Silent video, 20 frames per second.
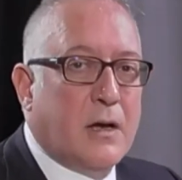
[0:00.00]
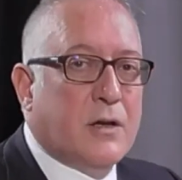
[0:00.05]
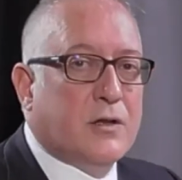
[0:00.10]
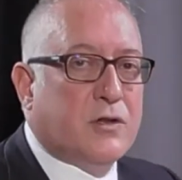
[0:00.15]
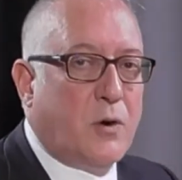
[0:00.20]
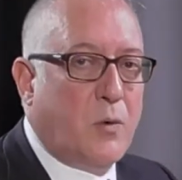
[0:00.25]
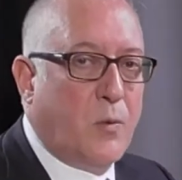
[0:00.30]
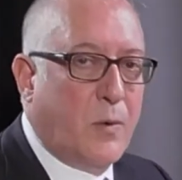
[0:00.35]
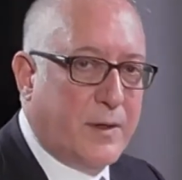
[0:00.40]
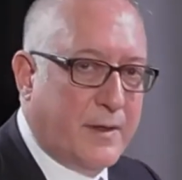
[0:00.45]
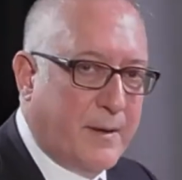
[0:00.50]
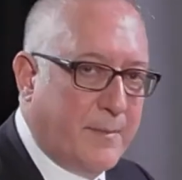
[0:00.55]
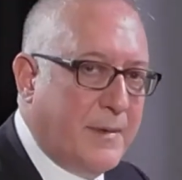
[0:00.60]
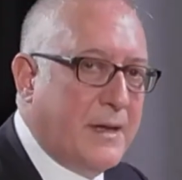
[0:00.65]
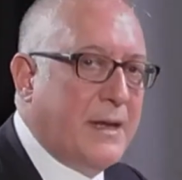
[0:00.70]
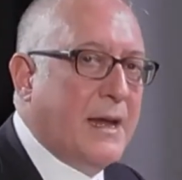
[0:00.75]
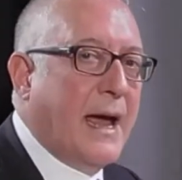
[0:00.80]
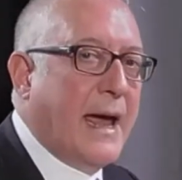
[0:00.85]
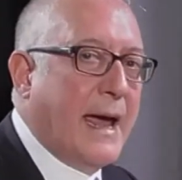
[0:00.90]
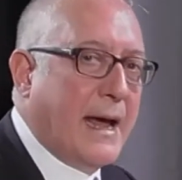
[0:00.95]
So when the
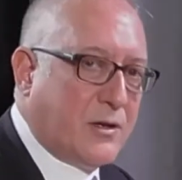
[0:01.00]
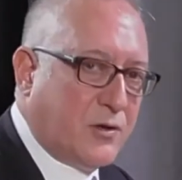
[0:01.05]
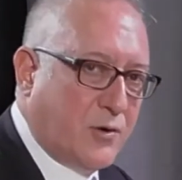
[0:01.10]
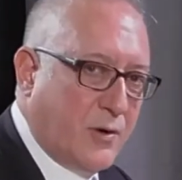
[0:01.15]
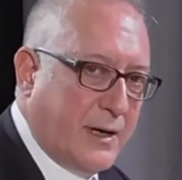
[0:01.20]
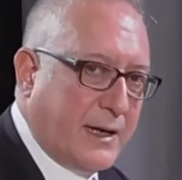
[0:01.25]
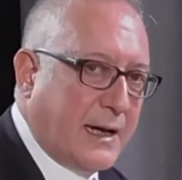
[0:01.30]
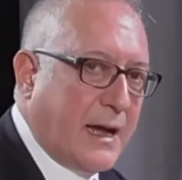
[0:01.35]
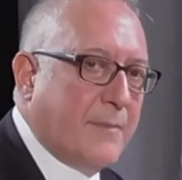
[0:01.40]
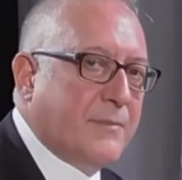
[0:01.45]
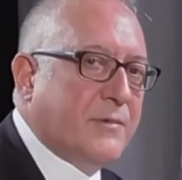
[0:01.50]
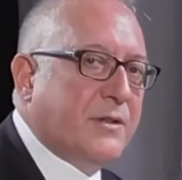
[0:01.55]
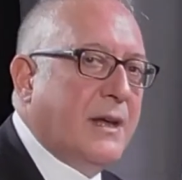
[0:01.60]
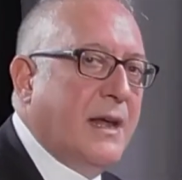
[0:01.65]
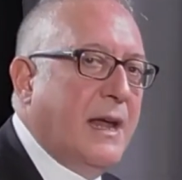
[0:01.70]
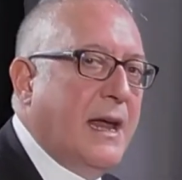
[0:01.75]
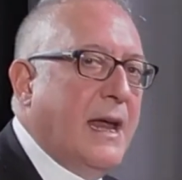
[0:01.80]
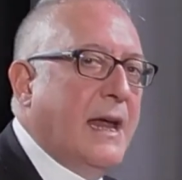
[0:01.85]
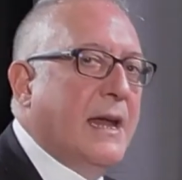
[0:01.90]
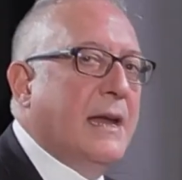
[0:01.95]
media actually comes
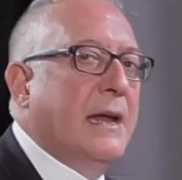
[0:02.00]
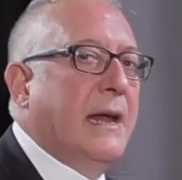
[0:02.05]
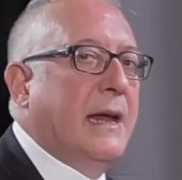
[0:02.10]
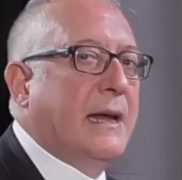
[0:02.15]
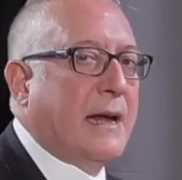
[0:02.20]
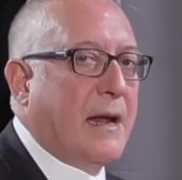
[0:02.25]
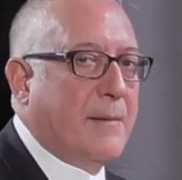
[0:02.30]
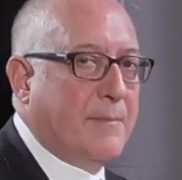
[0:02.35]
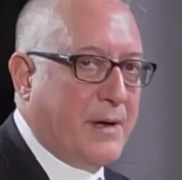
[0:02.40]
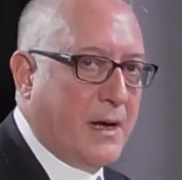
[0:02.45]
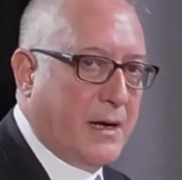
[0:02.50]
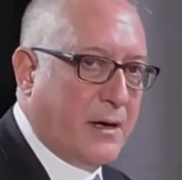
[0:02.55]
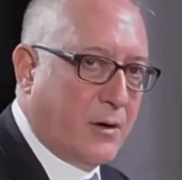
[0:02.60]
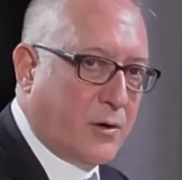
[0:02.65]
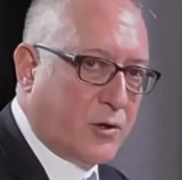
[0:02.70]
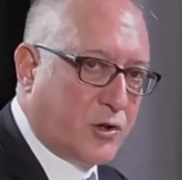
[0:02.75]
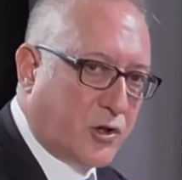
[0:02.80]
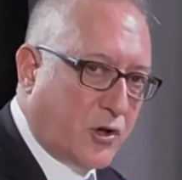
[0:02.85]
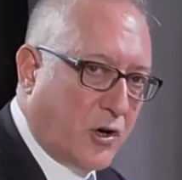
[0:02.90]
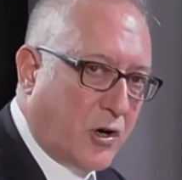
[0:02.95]
in, it can be a little
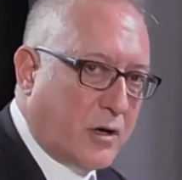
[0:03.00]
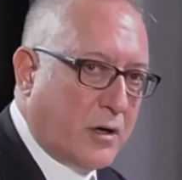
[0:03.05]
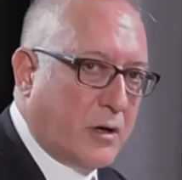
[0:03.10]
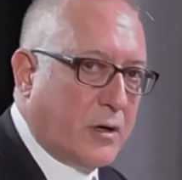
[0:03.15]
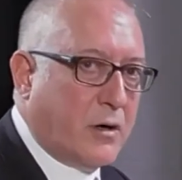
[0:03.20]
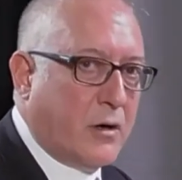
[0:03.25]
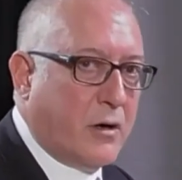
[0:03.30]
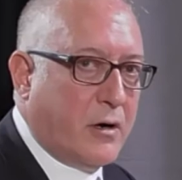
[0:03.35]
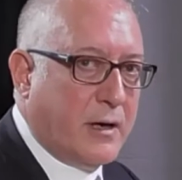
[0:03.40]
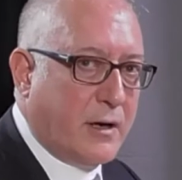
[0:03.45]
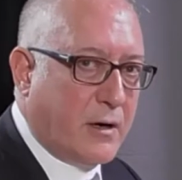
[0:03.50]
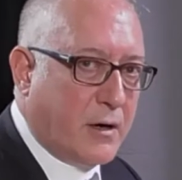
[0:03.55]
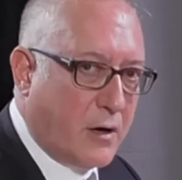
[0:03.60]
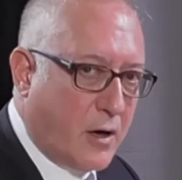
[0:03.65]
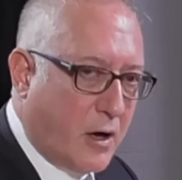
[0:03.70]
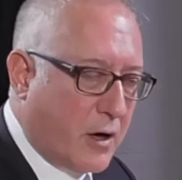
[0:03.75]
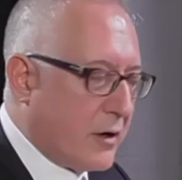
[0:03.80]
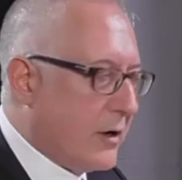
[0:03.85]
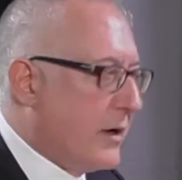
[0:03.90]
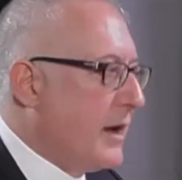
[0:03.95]
shorter or a little
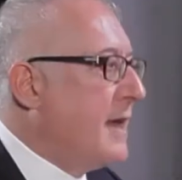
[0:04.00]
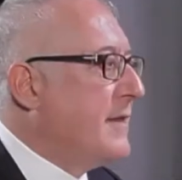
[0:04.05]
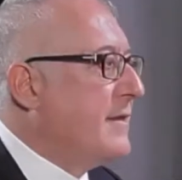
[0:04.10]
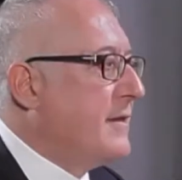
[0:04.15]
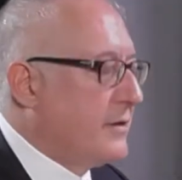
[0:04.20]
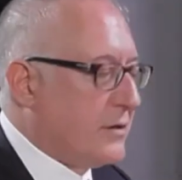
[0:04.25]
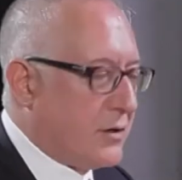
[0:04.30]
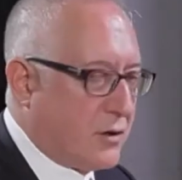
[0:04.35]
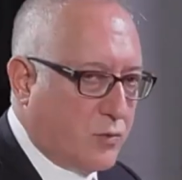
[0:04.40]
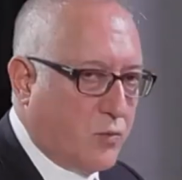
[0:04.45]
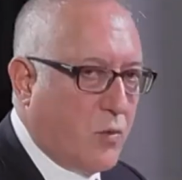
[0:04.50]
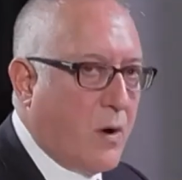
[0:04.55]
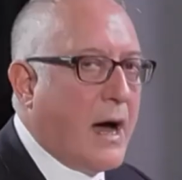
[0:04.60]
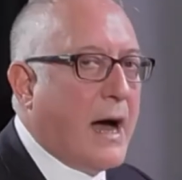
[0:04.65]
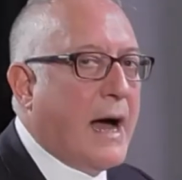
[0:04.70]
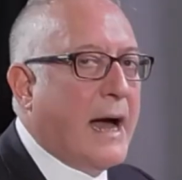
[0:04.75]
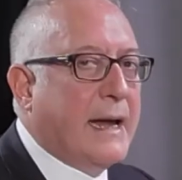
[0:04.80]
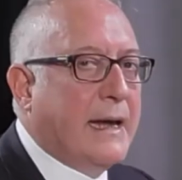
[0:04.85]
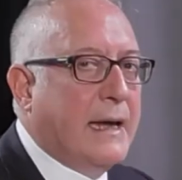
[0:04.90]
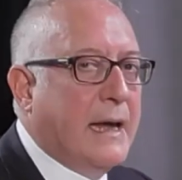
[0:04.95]
longer, and this is
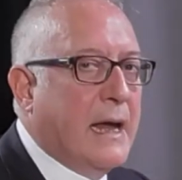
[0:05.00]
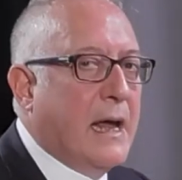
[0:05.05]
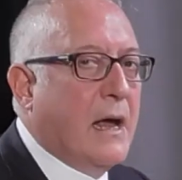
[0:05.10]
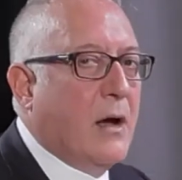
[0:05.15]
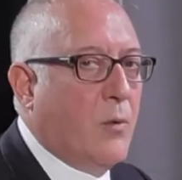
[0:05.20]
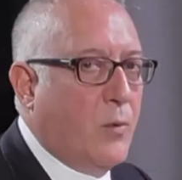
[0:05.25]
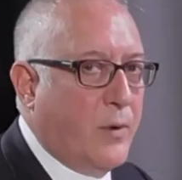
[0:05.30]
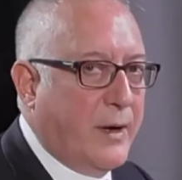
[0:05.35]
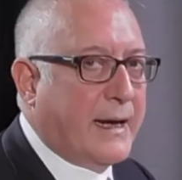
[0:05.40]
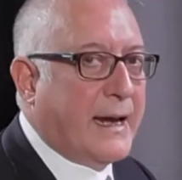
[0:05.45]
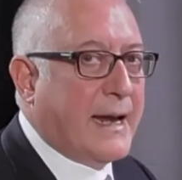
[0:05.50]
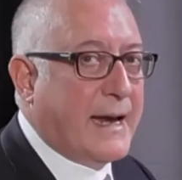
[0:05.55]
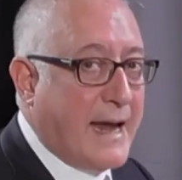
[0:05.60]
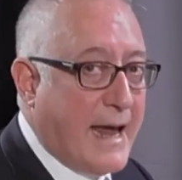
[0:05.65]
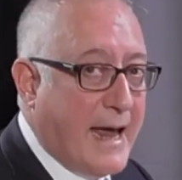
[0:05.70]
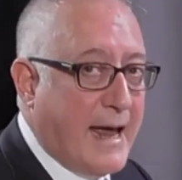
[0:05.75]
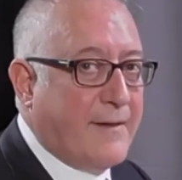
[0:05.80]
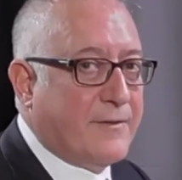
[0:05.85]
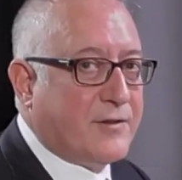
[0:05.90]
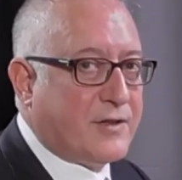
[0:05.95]
why we can
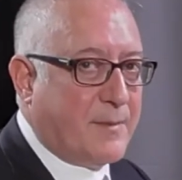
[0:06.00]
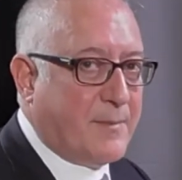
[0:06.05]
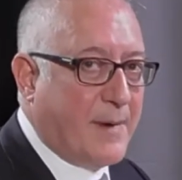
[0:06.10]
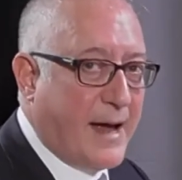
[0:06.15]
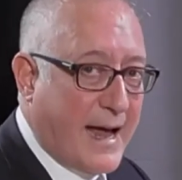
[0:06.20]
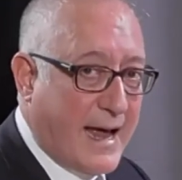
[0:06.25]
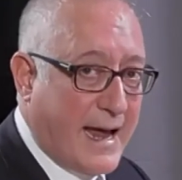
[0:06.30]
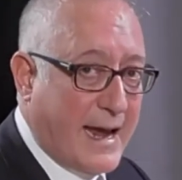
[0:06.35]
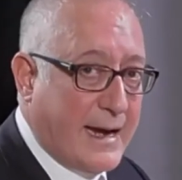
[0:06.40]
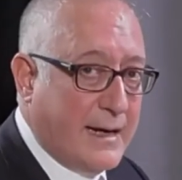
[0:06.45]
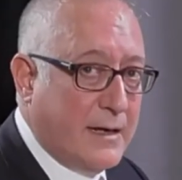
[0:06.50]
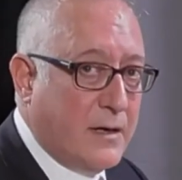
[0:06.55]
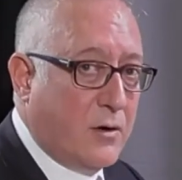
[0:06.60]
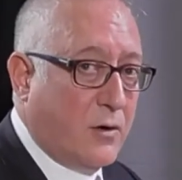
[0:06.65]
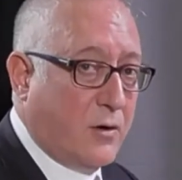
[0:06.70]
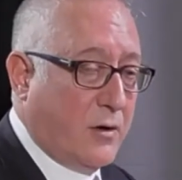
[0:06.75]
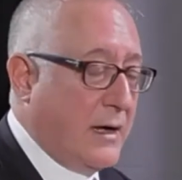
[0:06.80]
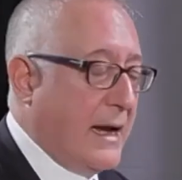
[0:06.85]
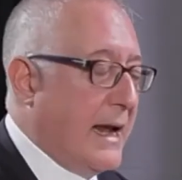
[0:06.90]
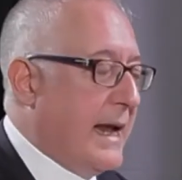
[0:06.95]
have some ahead
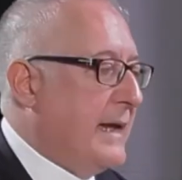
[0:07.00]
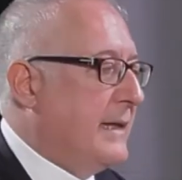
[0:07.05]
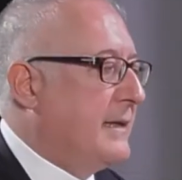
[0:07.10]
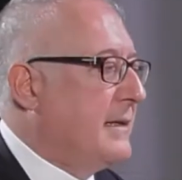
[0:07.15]
or late.